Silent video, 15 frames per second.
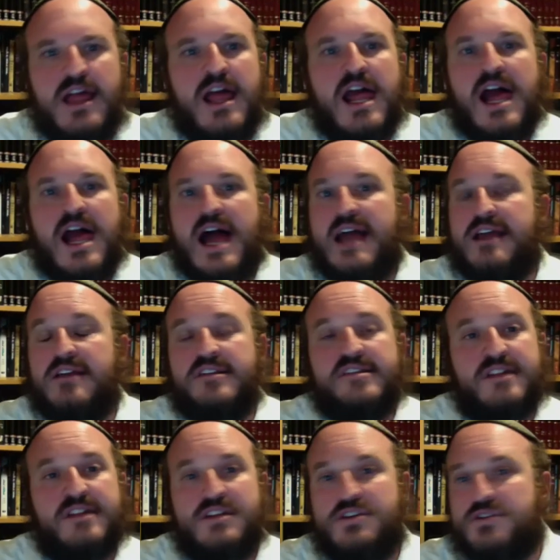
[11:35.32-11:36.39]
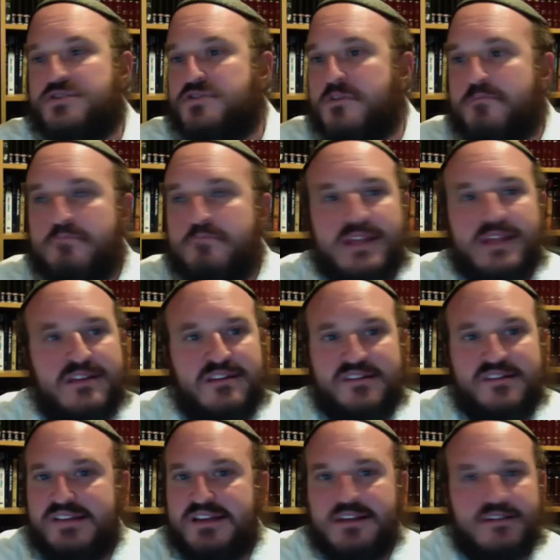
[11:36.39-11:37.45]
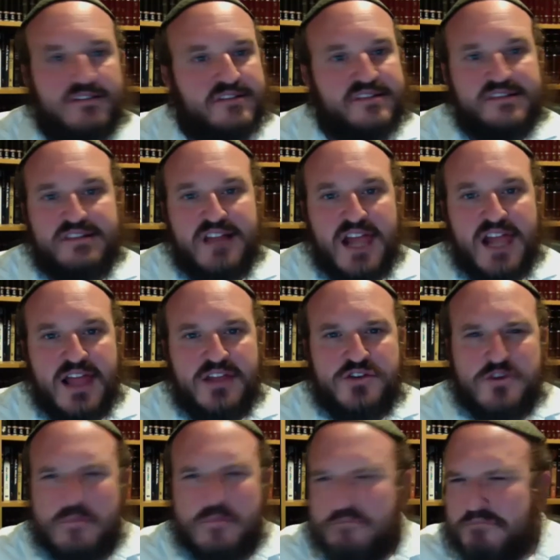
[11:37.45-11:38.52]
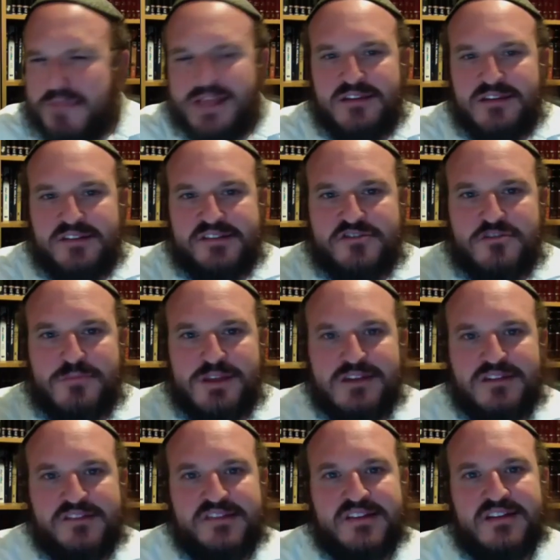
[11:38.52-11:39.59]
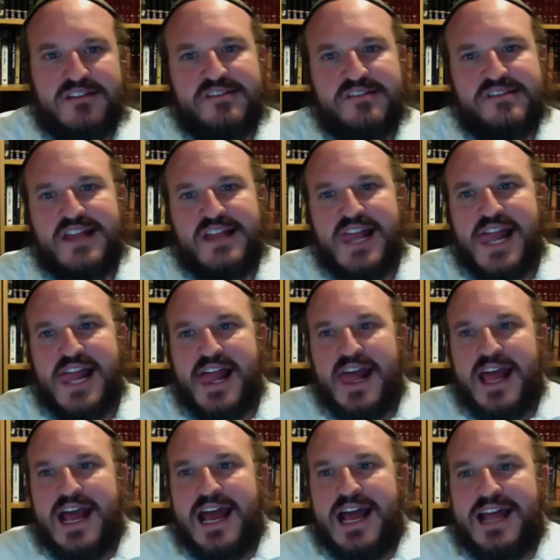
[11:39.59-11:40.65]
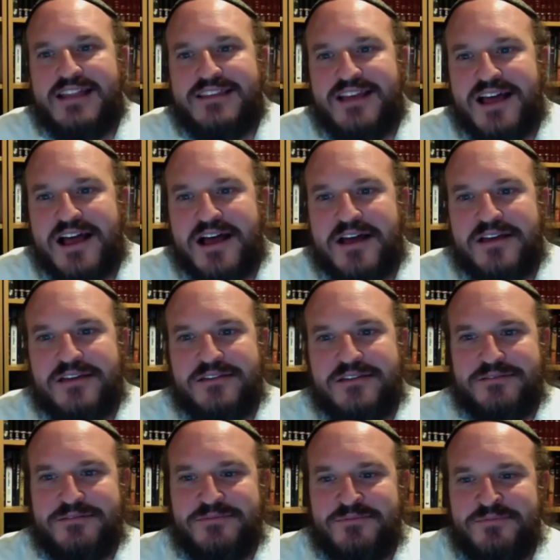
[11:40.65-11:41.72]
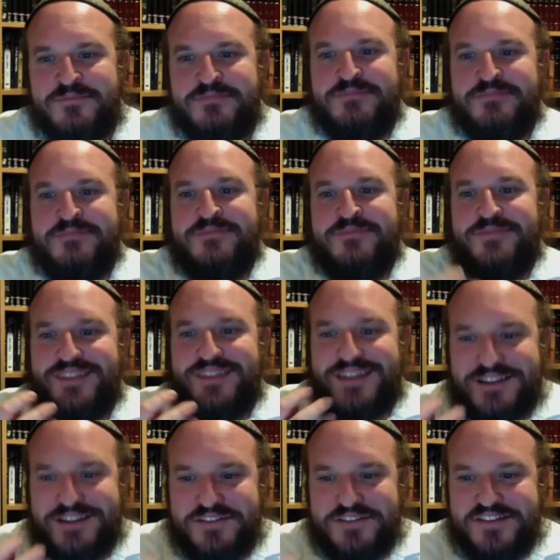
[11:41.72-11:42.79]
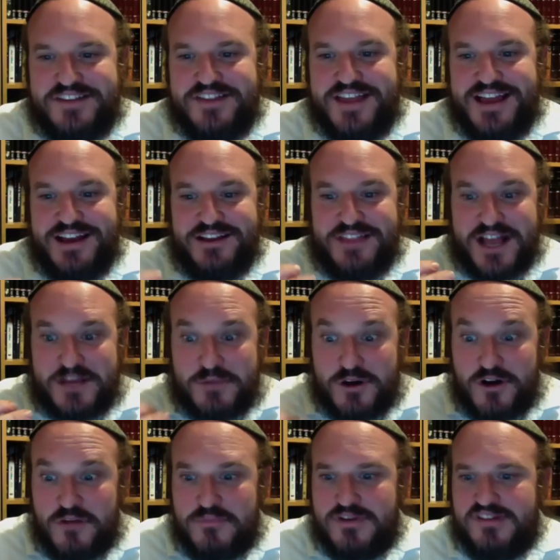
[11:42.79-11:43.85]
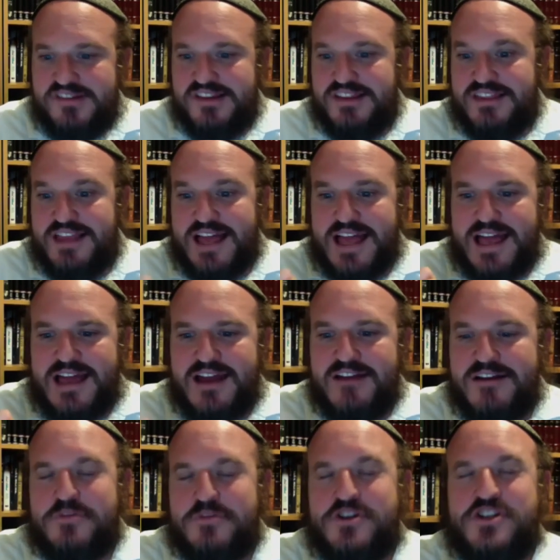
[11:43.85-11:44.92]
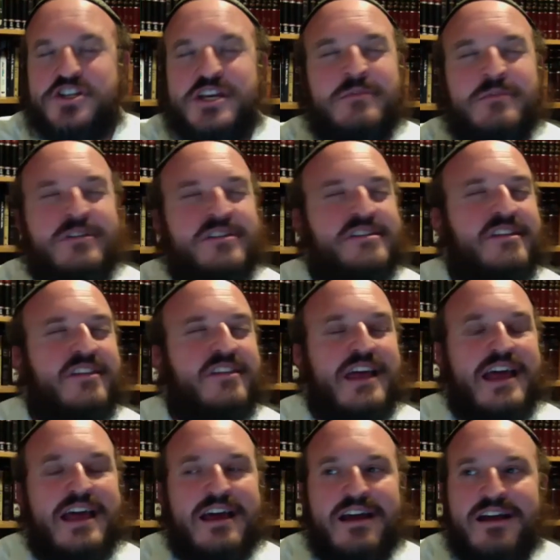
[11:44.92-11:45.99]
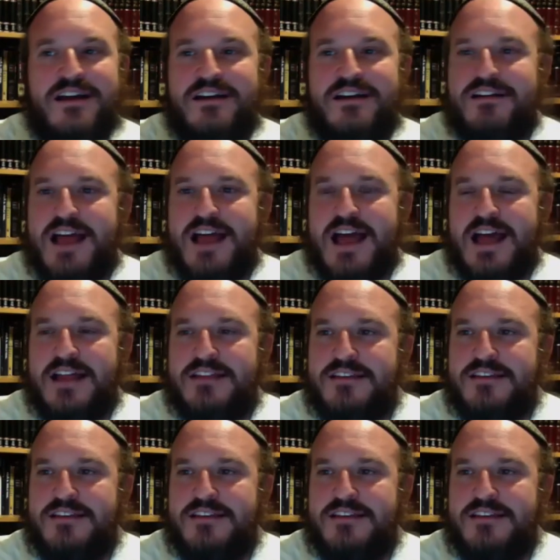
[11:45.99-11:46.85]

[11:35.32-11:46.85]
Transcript: I get such tremendous chiyas. Tremendous chiyas. And the Yantiv's in the air, Lag BaOmer's in the air, Rebbe Shimon's in the air, and